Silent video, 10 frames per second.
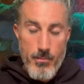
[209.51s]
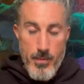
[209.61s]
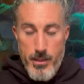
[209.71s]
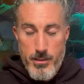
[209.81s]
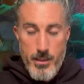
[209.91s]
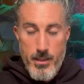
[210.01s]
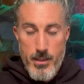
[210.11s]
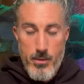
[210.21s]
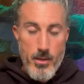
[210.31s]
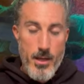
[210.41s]
Meditate.
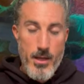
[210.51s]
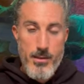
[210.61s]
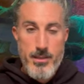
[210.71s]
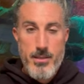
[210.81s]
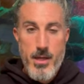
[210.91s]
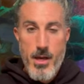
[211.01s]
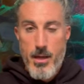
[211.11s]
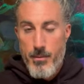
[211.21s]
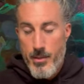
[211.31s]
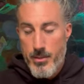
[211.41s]
Okay, that's gone.
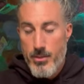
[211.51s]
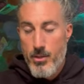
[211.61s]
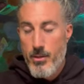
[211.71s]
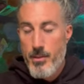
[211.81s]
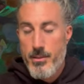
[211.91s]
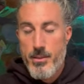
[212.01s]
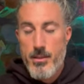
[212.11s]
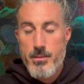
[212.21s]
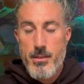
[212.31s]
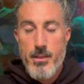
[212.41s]
I'm going to start a
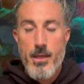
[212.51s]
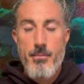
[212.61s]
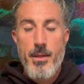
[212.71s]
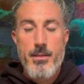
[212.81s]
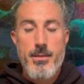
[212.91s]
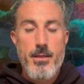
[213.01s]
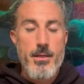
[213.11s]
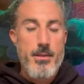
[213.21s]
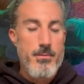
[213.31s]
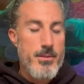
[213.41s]
business and get meditate
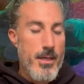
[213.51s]
and say,